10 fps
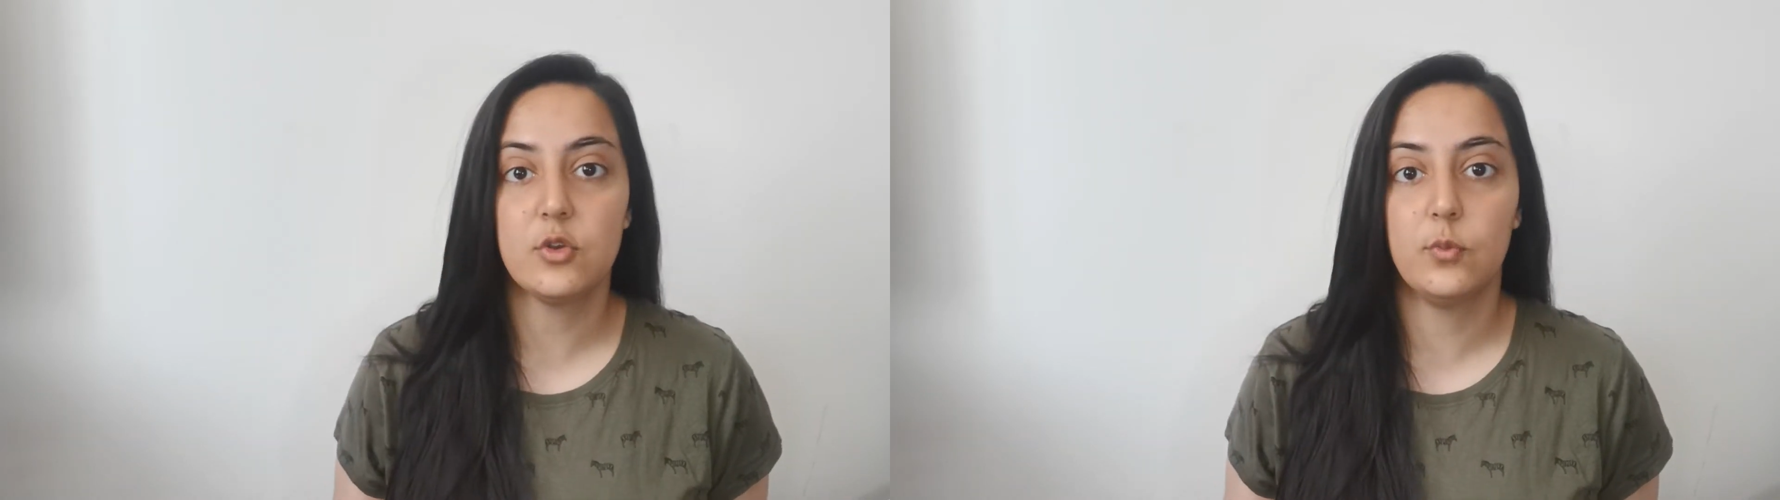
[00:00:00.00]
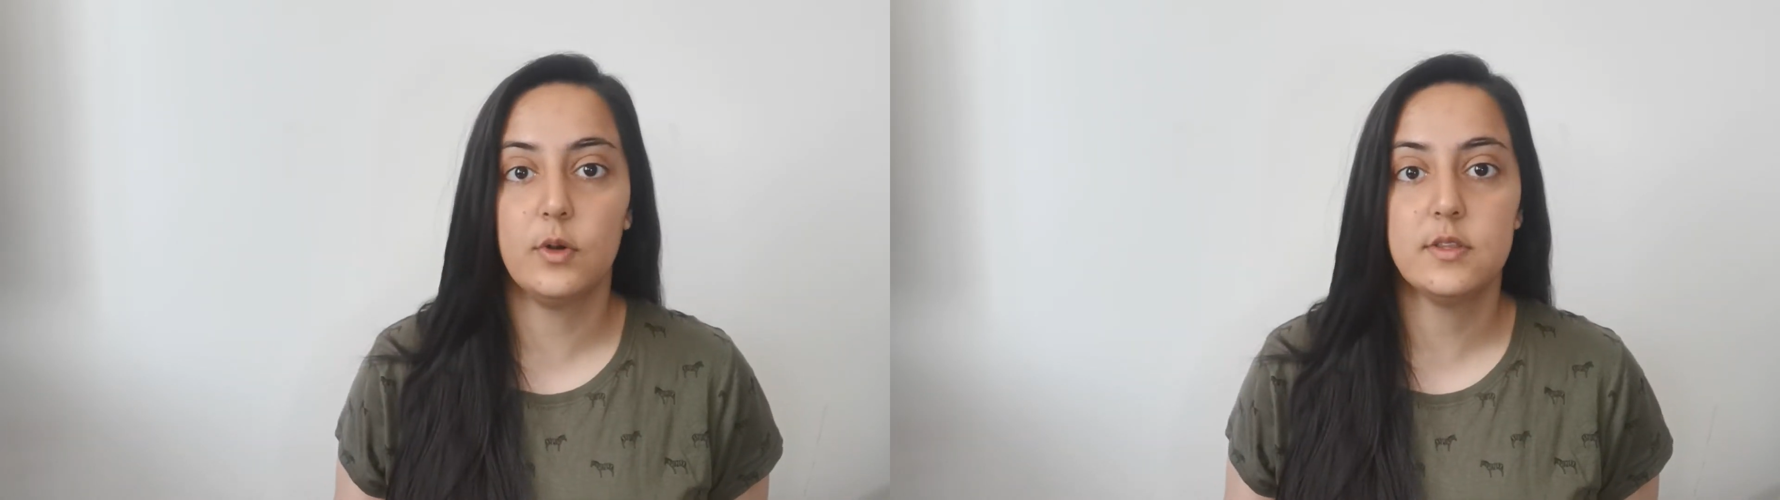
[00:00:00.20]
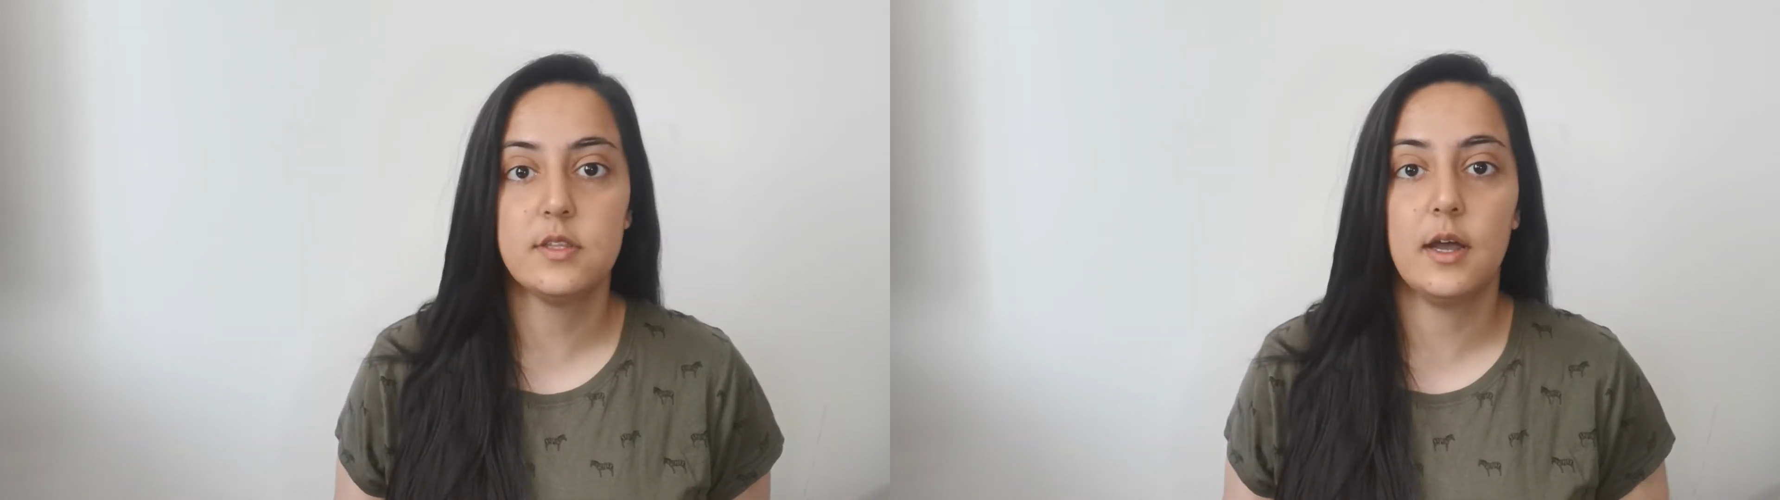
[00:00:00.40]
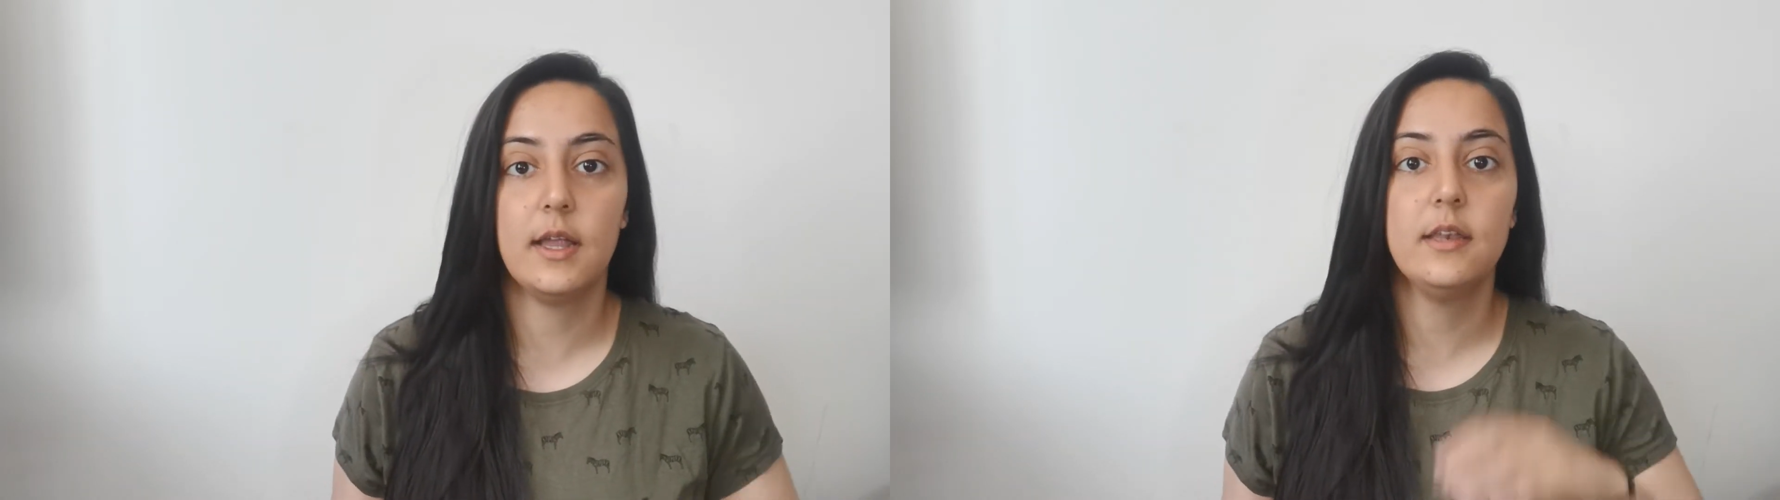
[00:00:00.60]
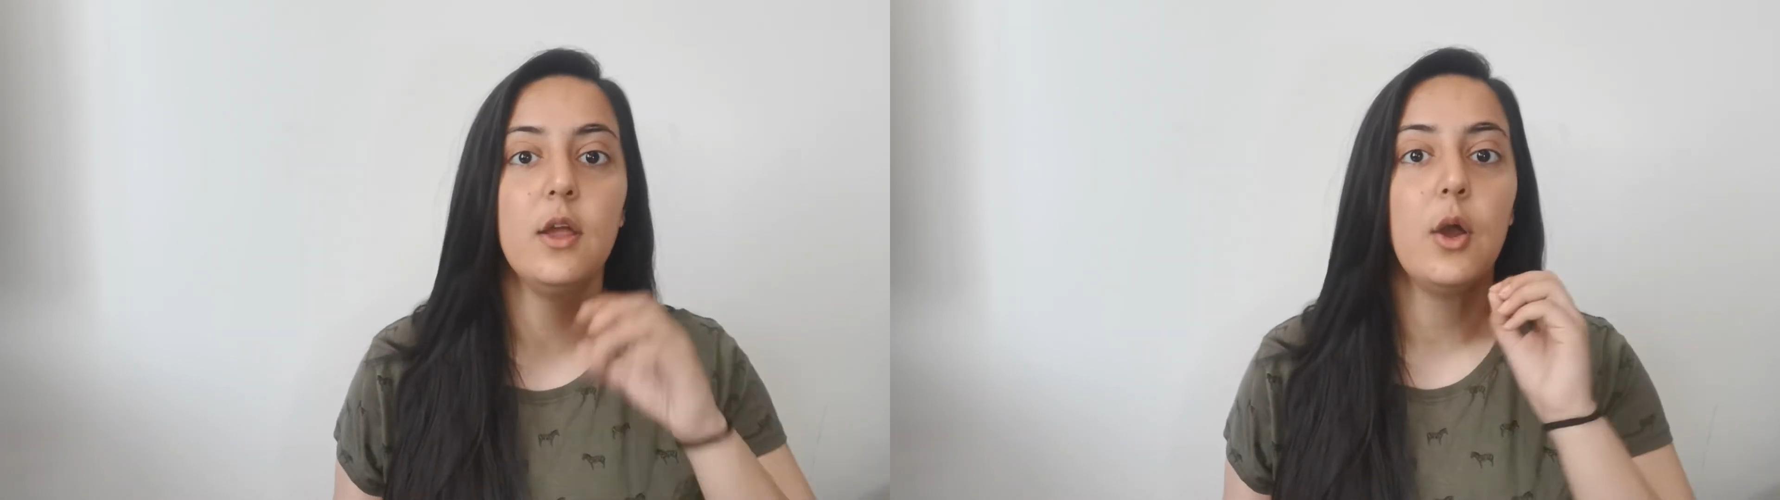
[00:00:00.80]
on one
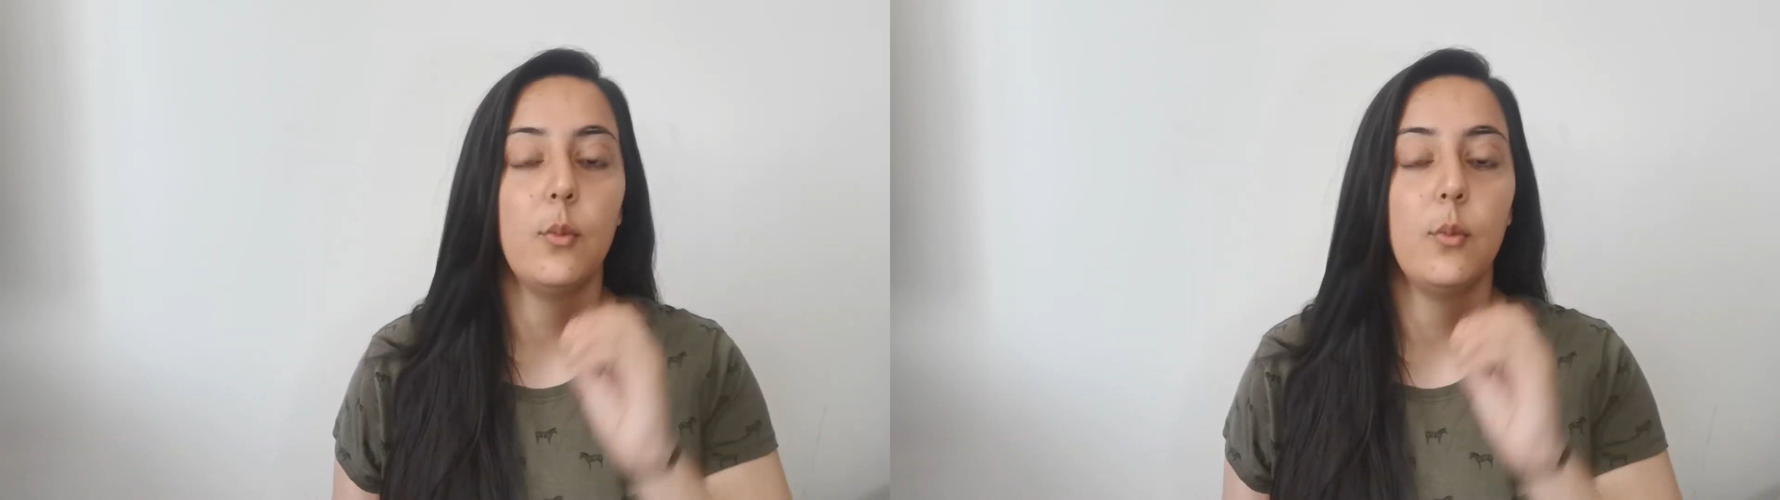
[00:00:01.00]
side,